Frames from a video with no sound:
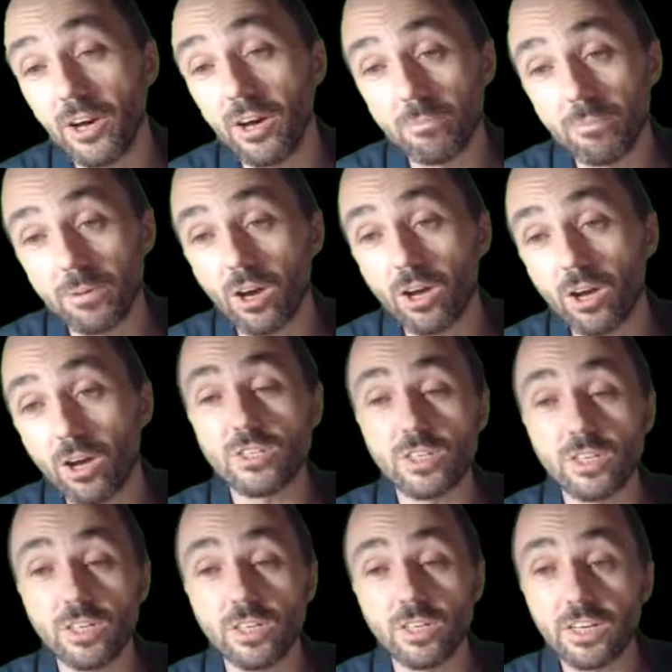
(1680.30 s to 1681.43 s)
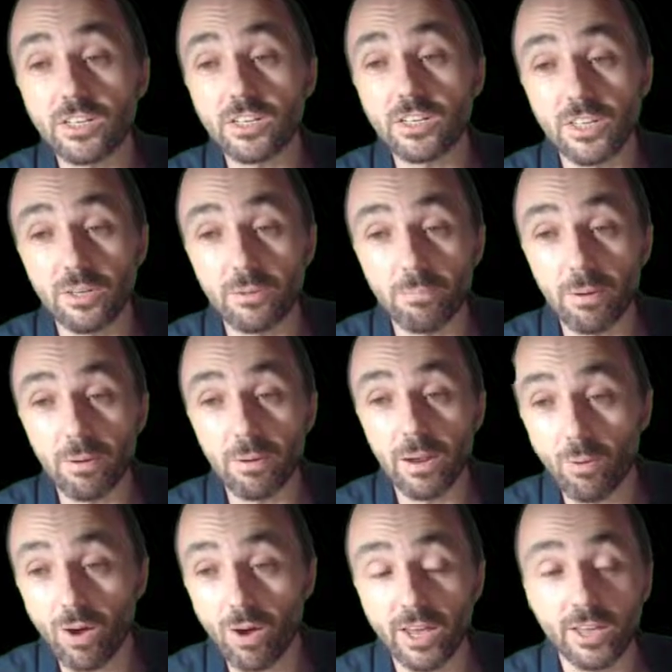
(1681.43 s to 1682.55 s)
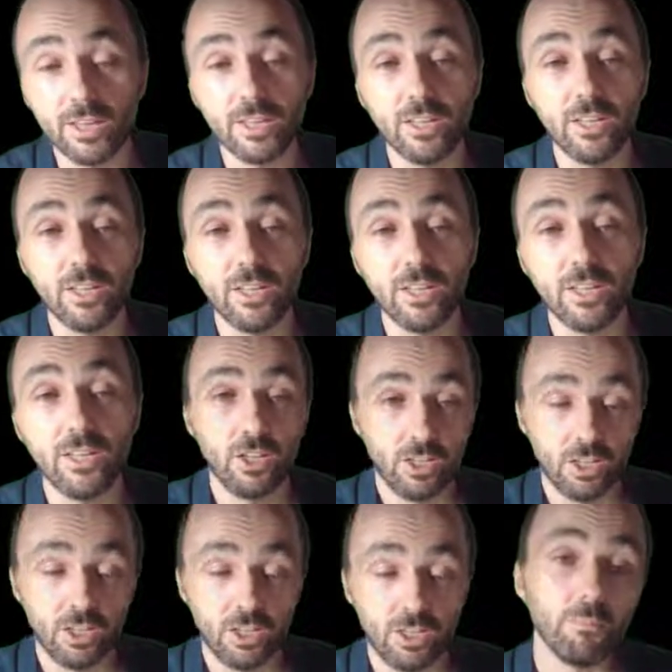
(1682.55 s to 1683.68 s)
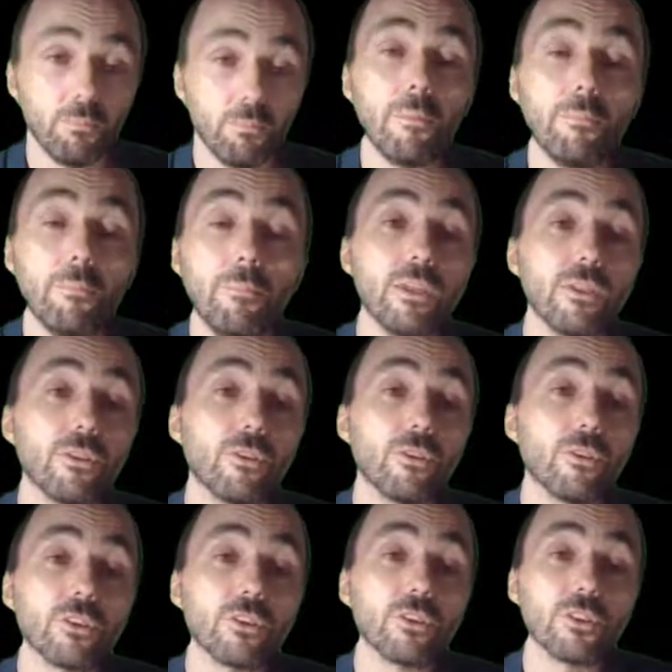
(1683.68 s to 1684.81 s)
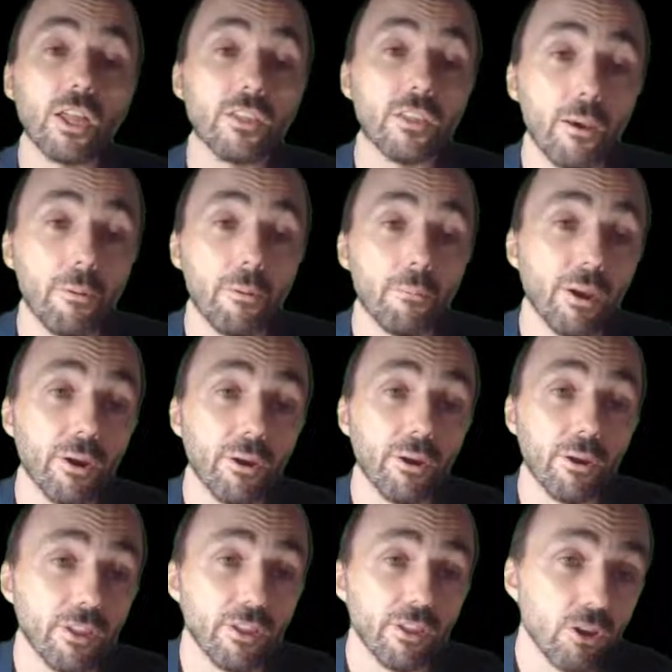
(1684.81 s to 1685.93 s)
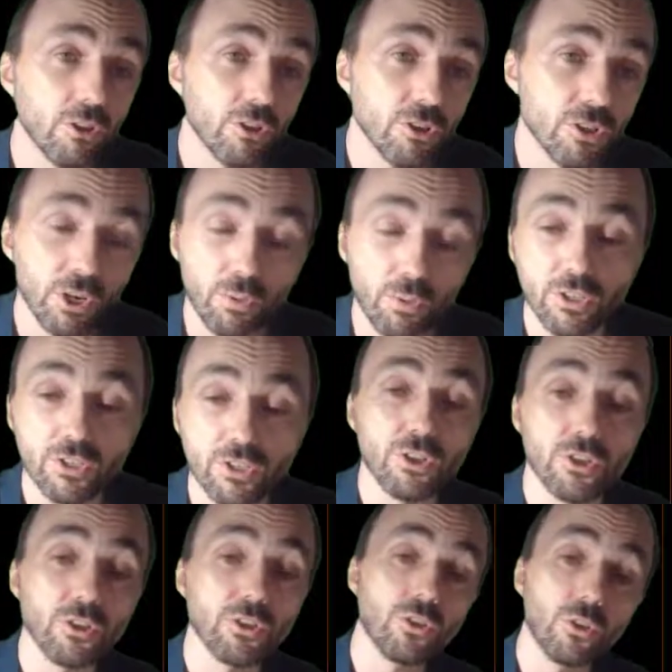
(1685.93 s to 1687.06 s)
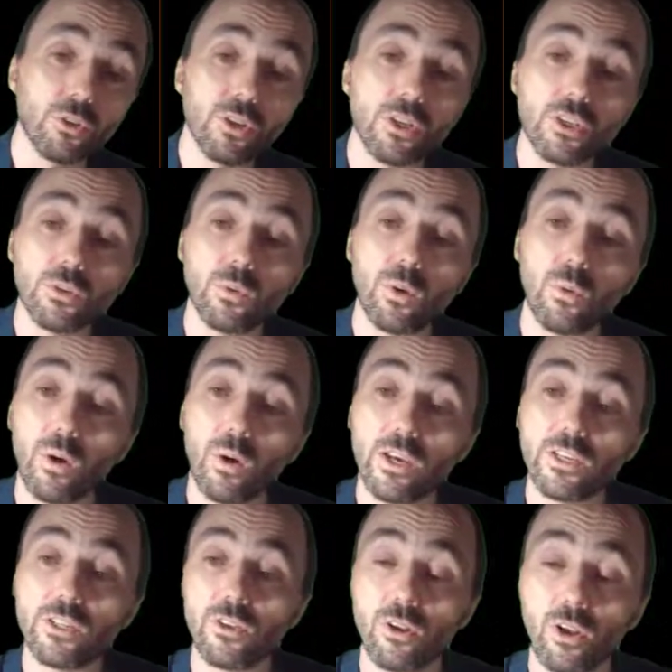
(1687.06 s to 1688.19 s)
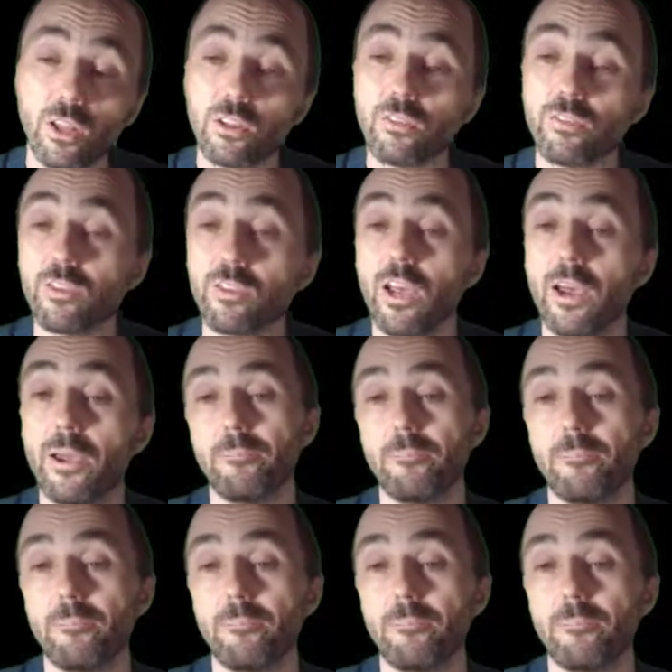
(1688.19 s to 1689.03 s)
because X imply Y maybe does not appear in all the sequences, so this will waste a lot of time.